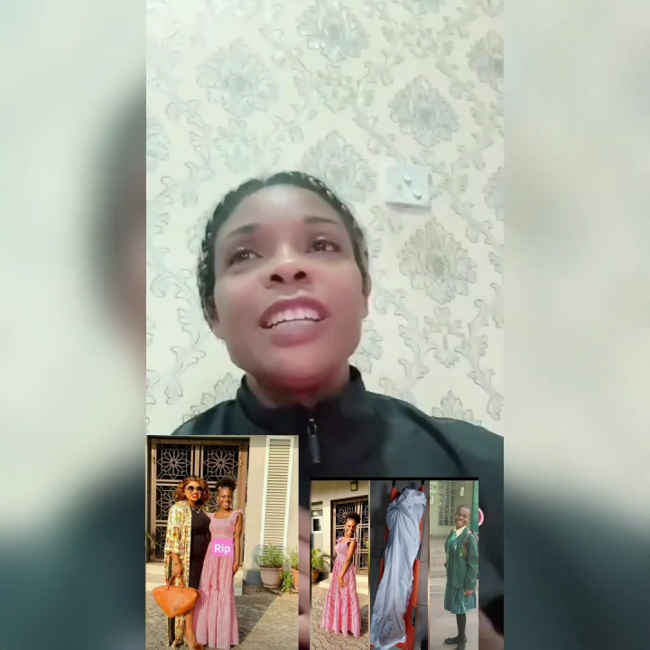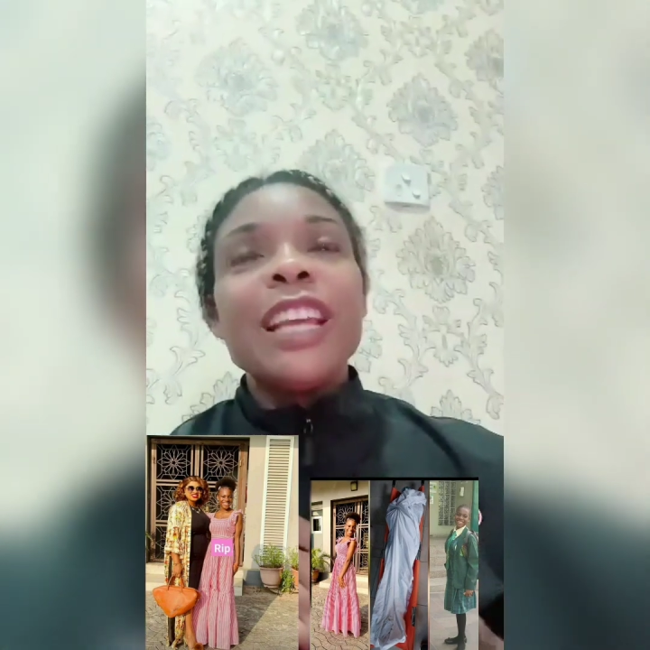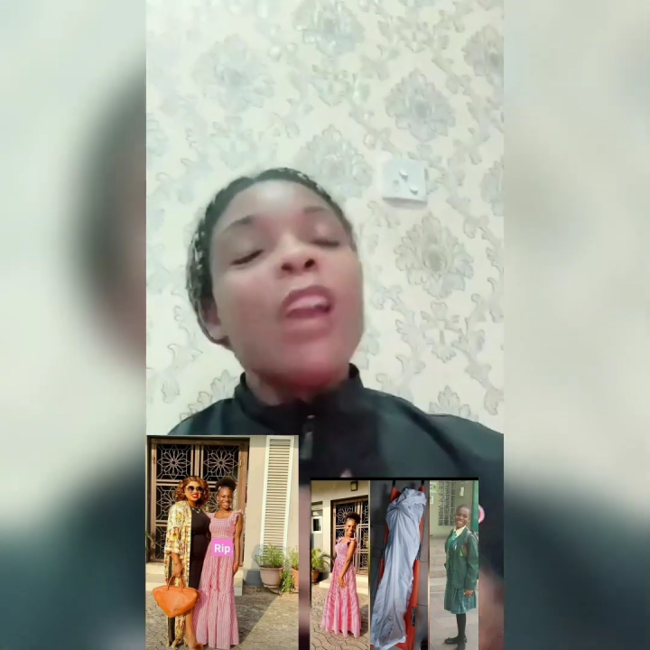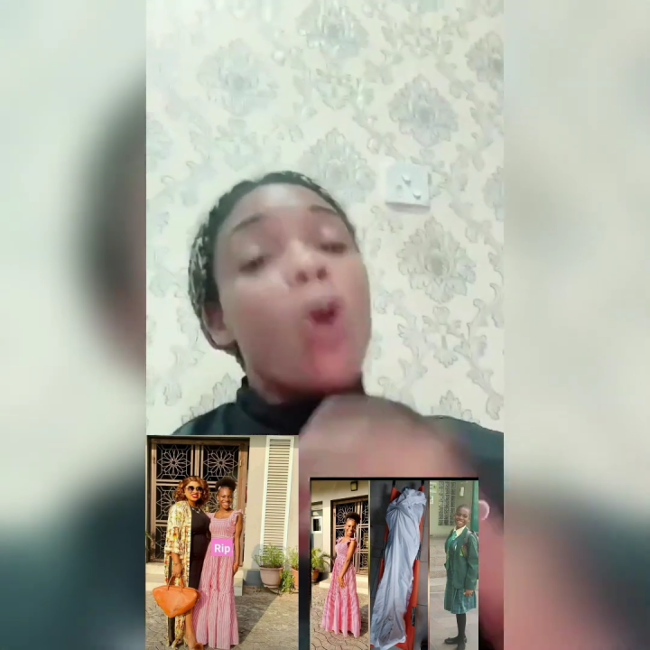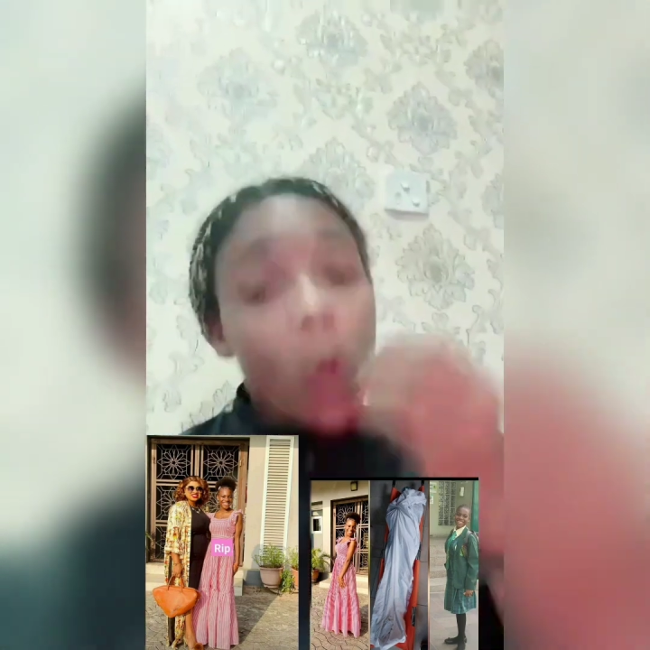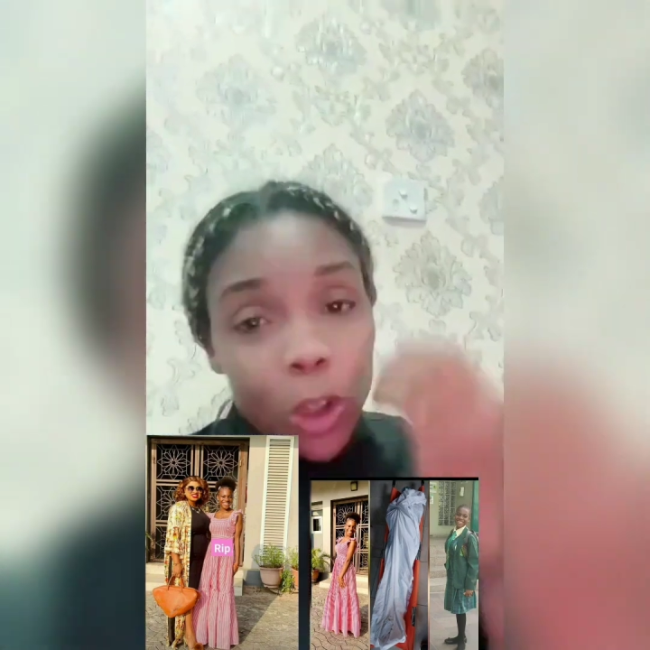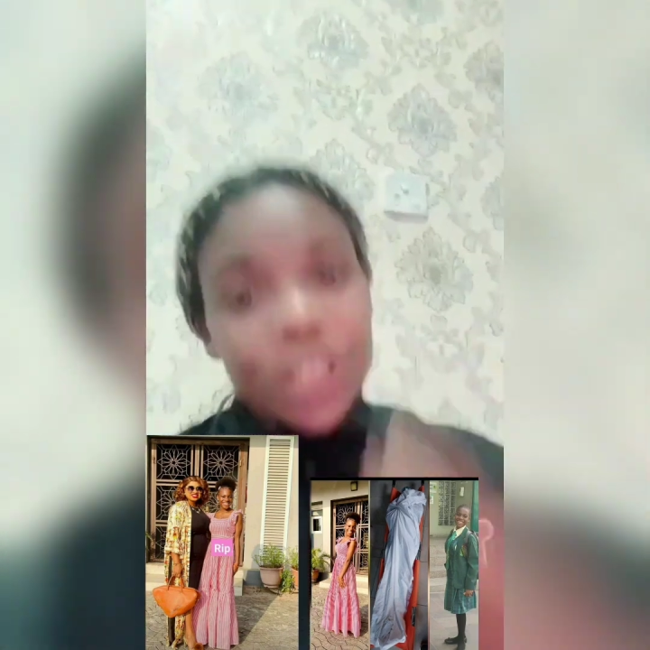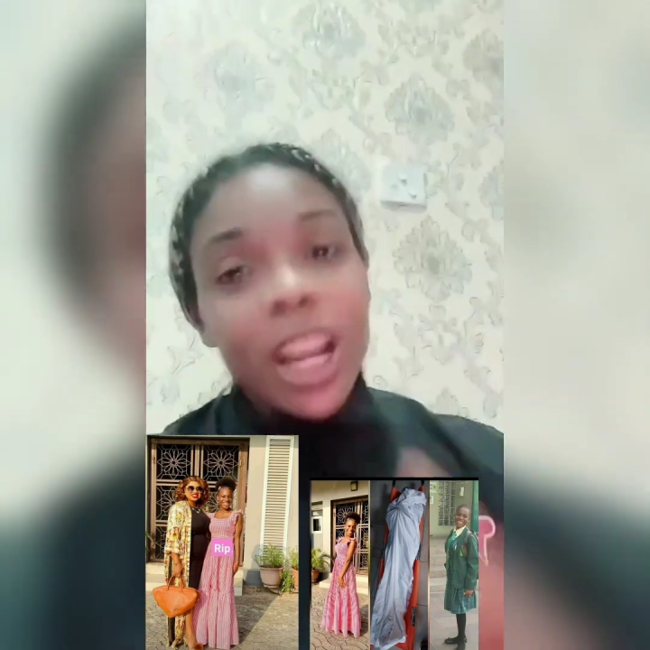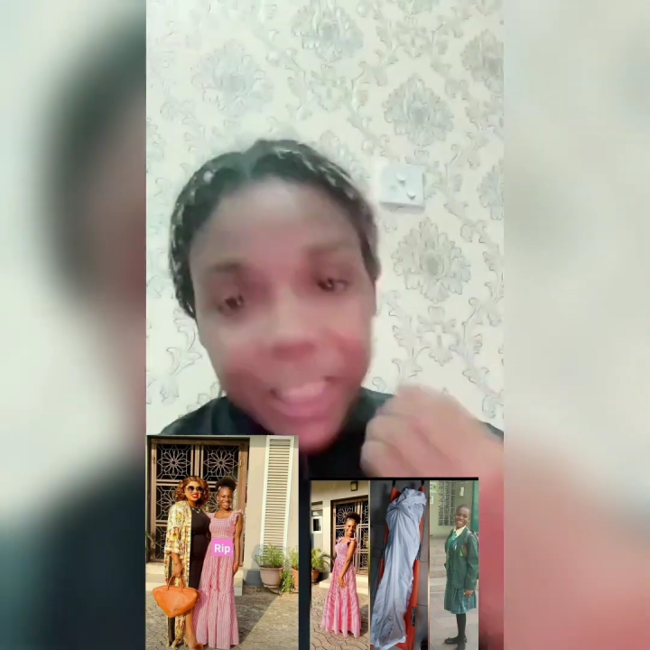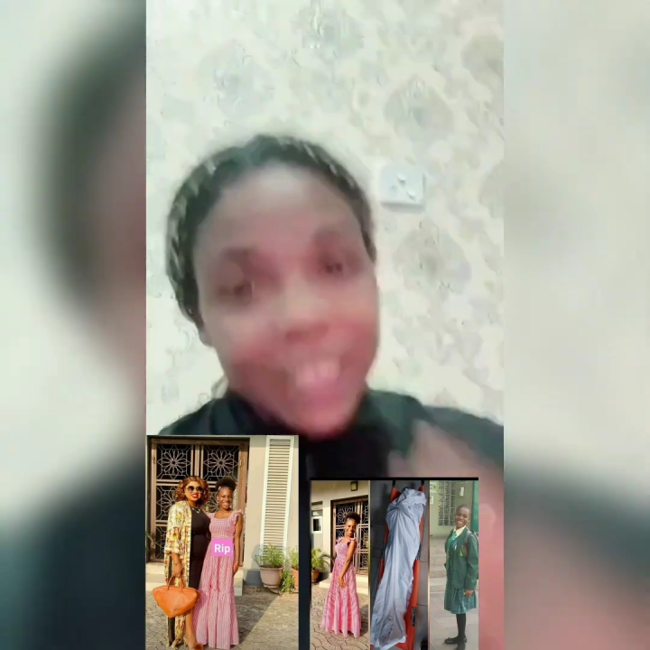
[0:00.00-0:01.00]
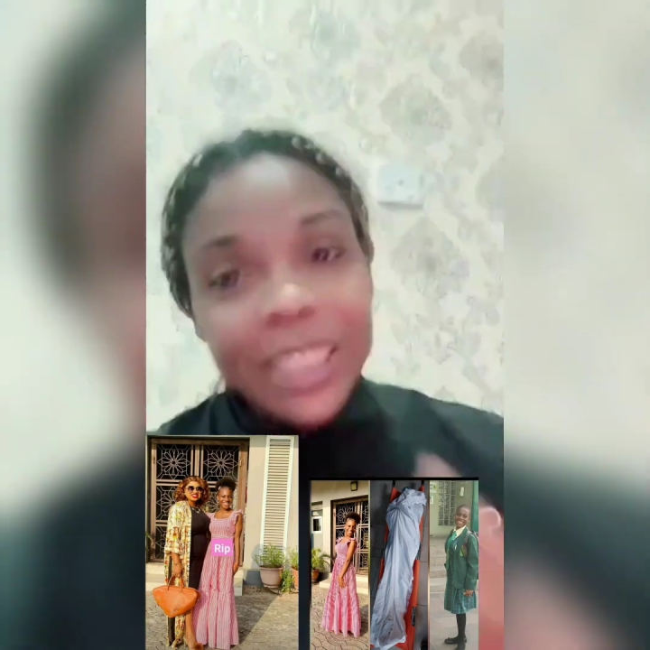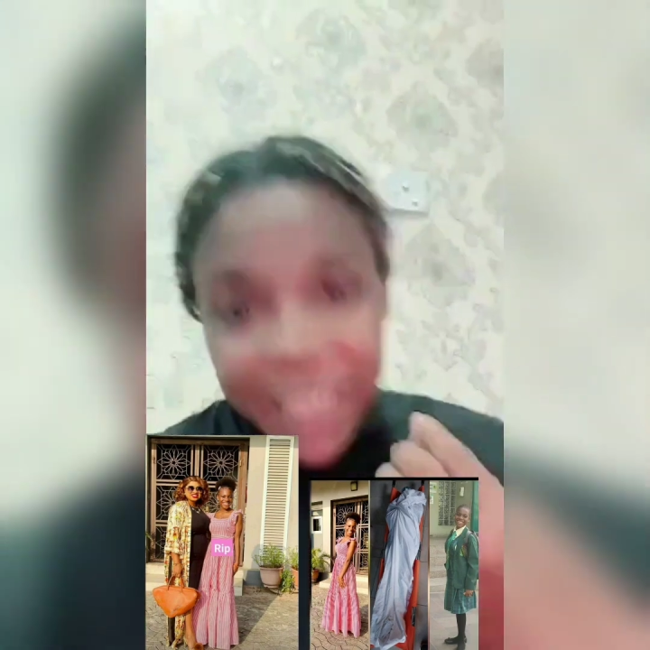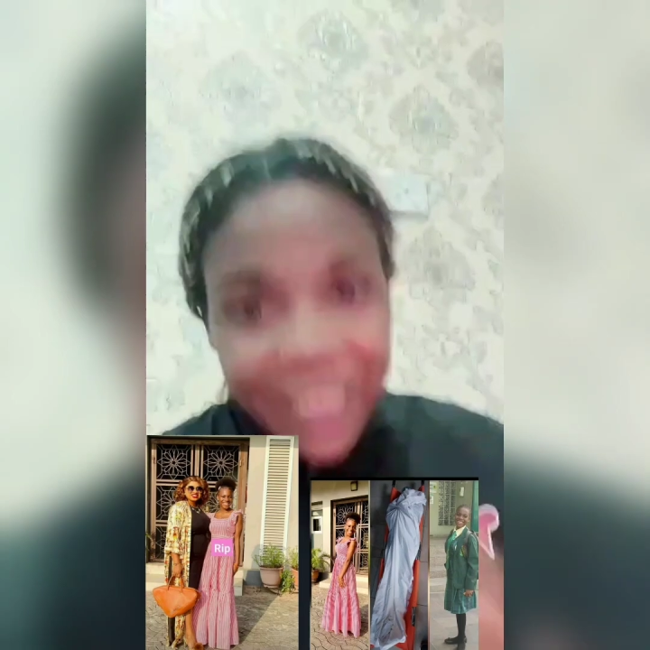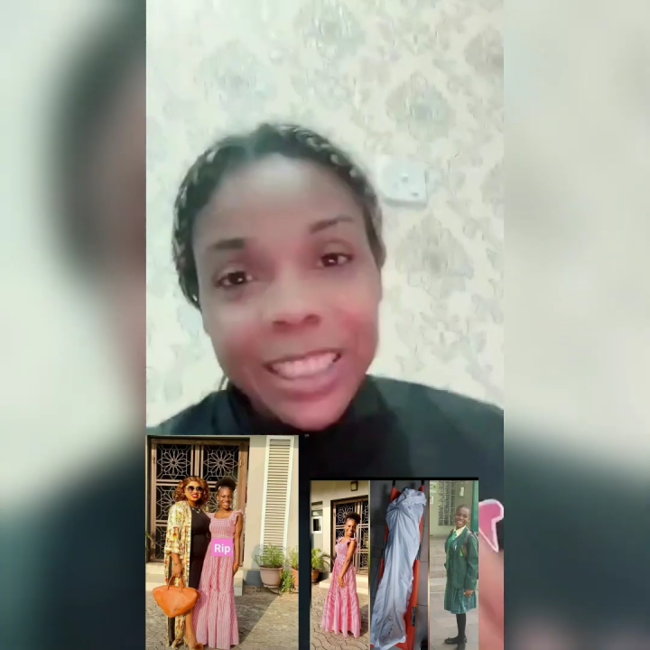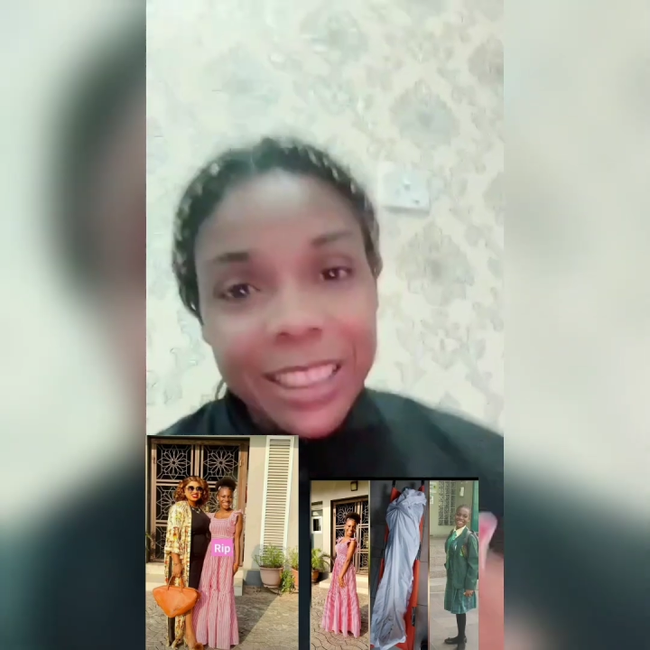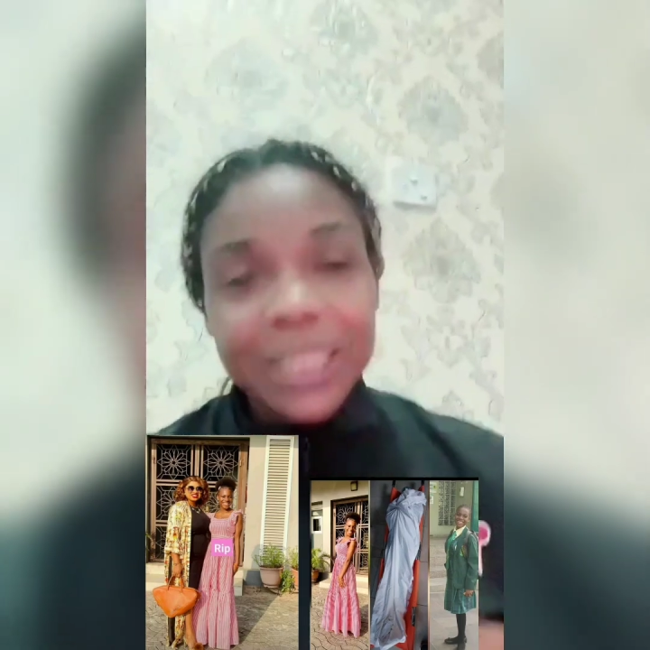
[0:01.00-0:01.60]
a whole child is dead.